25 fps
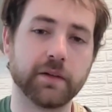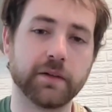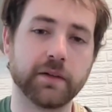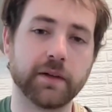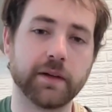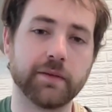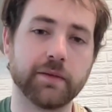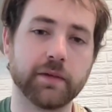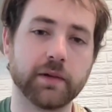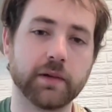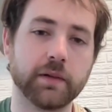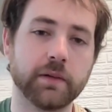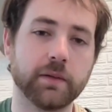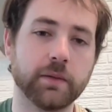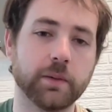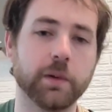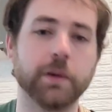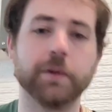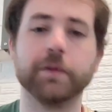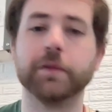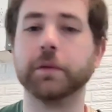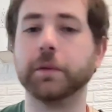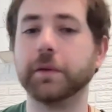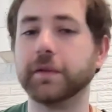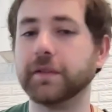7. Or
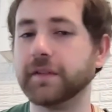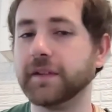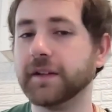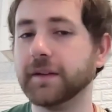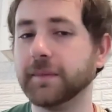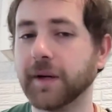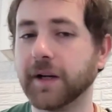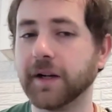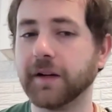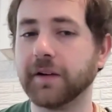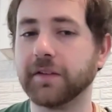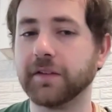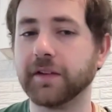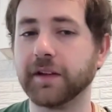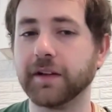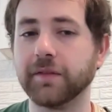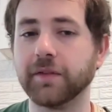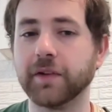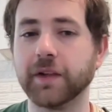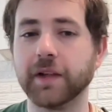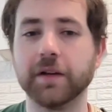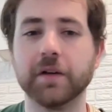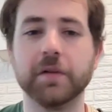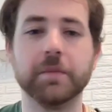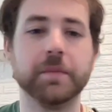if it was C minor
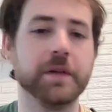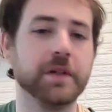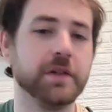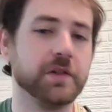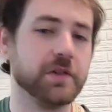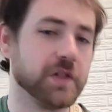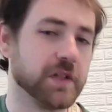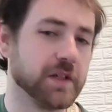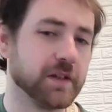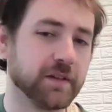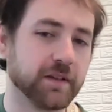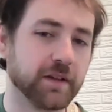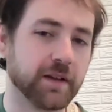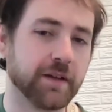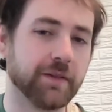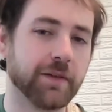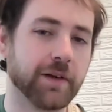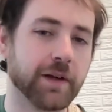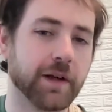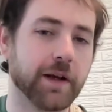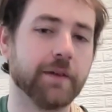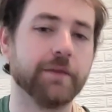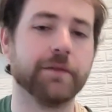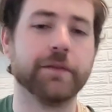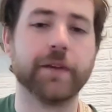7, they would be
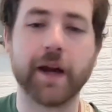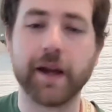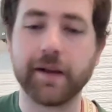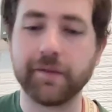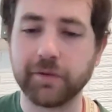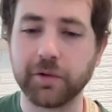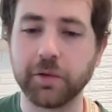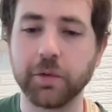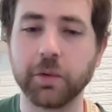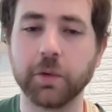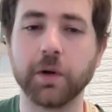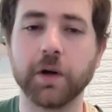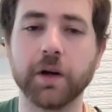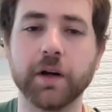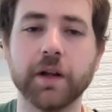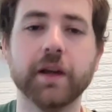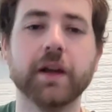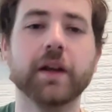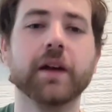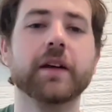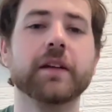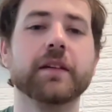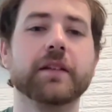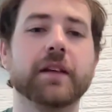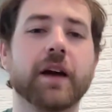G7, 5 chord
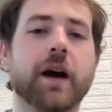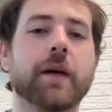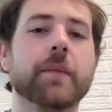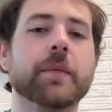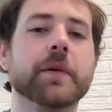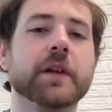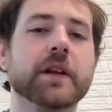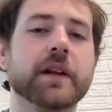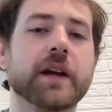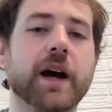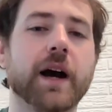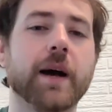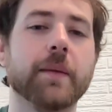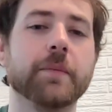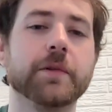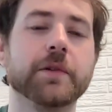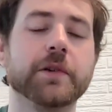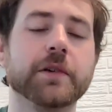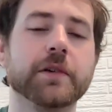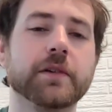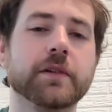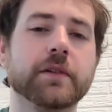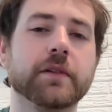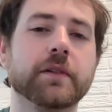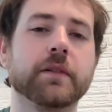dominant
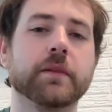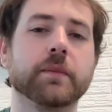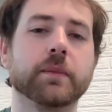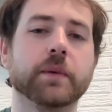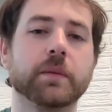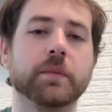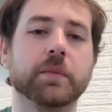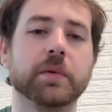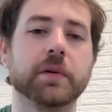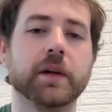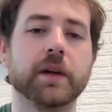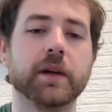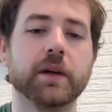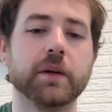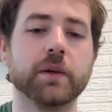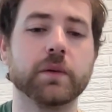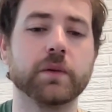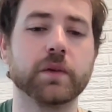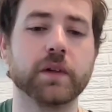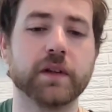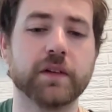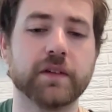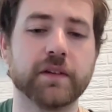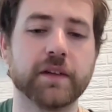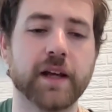options when playing
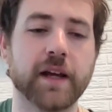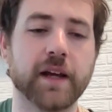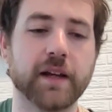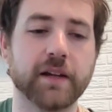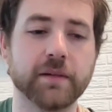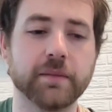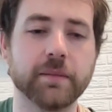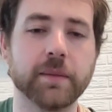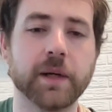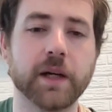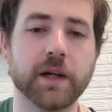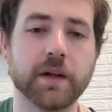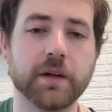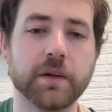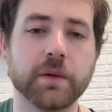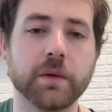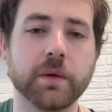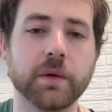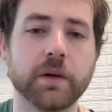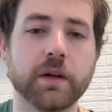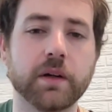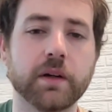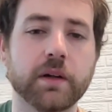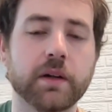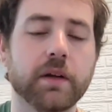over a stagnant minor
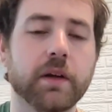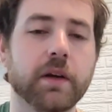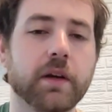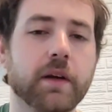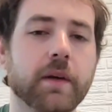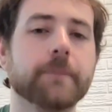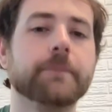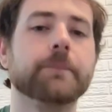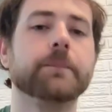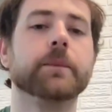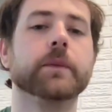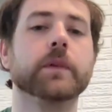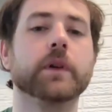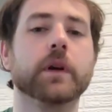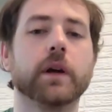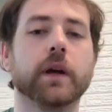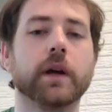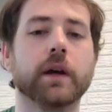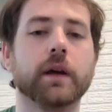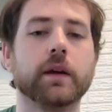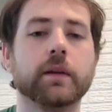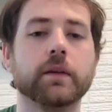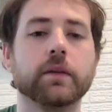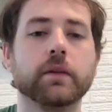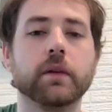chord.
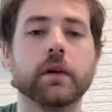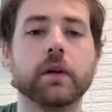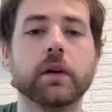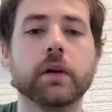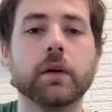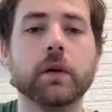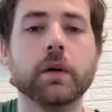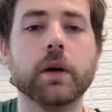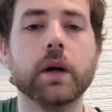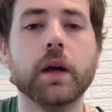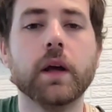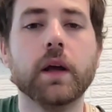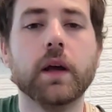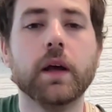Okay, so